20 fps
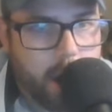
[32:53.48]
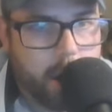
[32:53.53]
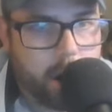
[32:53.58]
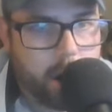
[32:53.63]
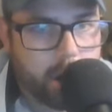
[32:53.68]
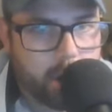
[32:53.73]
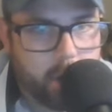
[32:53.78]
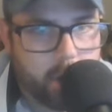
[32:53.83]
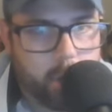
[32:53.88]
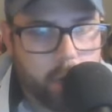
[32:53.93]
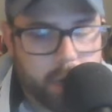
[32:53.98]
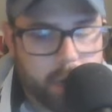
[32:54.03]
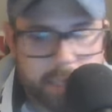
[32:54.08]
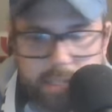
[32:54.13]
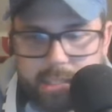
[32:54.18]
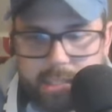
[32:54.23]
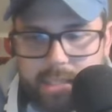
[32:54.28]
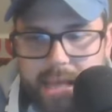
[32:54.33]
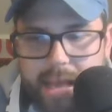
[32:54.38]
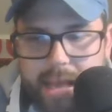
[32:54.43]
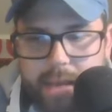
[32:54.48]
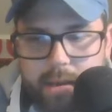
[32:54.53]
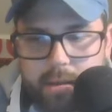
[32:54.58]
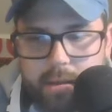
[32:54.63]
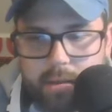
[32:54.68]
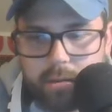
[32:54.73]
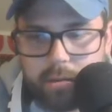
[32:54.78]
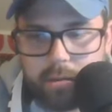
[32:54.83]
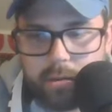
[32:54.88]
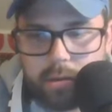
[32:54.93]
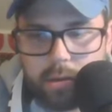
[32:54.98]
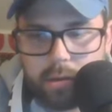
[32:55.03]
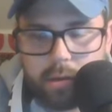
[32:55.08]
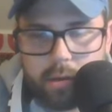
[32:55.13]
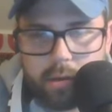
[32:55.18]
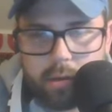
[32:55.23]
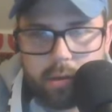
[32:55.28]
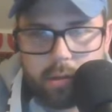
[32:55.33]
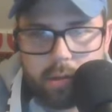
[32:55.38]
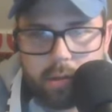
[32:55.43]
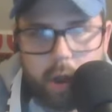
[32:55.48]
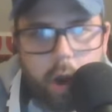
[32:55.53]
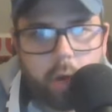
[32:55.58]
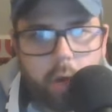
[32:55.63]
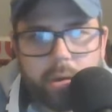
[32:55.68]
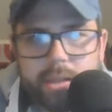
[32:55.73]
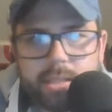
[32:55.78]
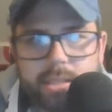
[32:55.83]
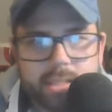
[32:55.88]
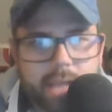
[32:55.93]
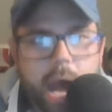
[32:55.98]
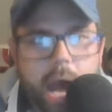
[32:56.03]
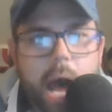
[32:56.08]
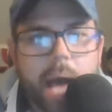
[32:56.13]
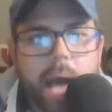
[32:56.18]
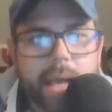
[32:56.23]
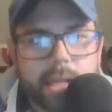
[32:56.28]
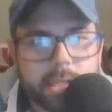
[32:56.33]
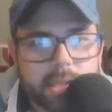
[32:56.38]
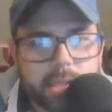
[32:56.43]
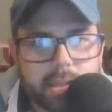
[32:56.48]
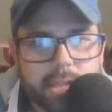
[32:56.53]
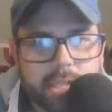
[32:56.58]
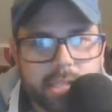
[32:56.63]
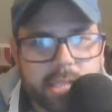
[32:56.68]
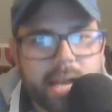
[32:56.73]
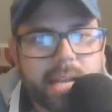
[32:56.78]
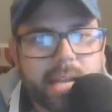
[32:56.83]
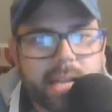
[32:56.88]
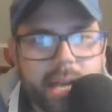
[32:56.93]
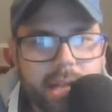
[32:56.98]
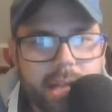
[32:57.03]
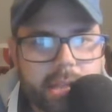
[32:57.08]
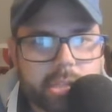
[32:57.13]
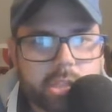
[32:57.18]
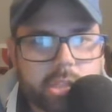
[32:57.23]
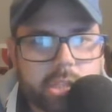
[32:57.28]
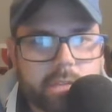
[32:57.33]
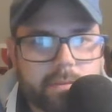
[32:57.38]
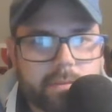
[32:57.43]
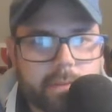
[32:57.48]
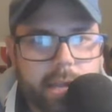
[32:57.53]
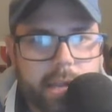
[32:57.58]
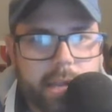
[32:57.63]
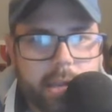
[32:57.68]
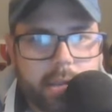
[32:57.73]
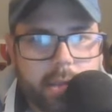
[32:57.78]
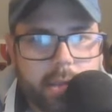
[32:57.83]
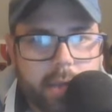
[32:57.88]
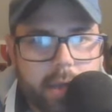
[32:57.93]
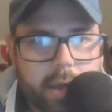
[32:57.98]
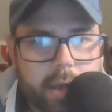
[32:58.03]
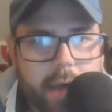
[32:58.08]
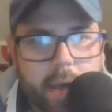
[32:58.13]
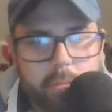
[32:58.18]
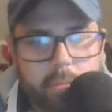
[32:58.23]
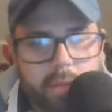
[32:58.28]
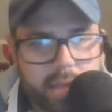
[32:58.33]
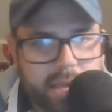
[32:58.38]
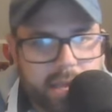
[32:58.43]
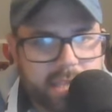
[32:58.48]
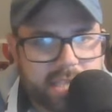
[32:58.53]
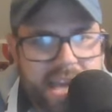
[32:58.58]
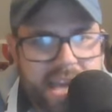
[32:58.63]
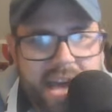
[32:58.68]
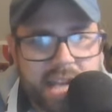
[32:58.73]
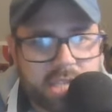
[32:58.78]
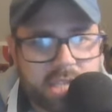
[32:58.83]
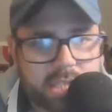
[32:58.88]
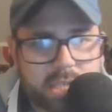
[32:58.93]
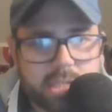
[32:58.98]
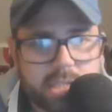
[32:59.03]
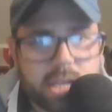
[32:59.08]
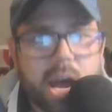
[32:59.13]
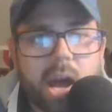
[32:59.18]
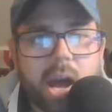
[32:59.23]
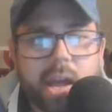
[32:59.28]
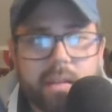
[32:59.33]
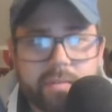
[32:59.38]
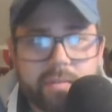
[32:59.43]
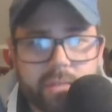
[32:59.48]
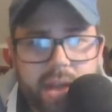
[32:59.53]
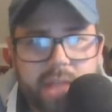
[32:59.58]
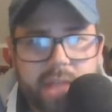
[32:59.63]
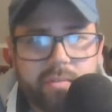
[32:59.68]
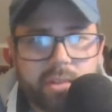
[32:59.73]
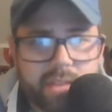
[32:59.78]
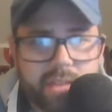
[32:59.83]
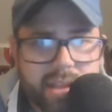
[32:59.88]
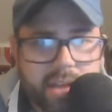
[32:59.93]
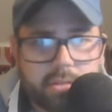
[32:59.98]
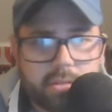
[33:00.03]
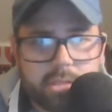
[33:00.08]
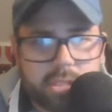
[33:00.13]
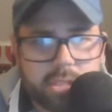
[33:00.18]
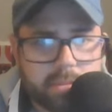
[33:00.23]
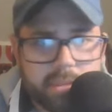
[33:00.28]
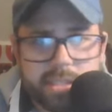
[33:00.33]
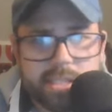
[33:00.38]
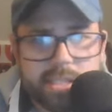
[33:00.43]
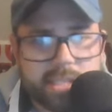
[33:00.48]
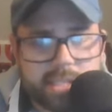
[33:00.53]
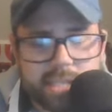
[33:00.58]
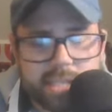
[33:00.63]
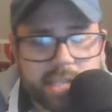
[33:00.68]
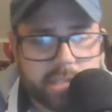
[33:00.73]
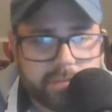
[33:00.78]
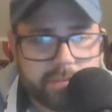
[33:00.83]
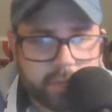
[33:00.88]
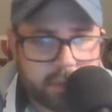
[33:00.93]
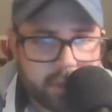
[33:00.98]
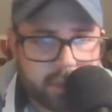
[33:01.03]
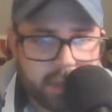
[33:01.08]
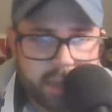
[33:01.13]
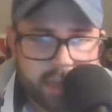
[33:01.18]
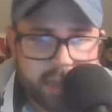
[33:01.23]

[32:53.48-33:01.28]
are the ones that aren't tied to this ideology of like MLS has to die for everything else to be successful.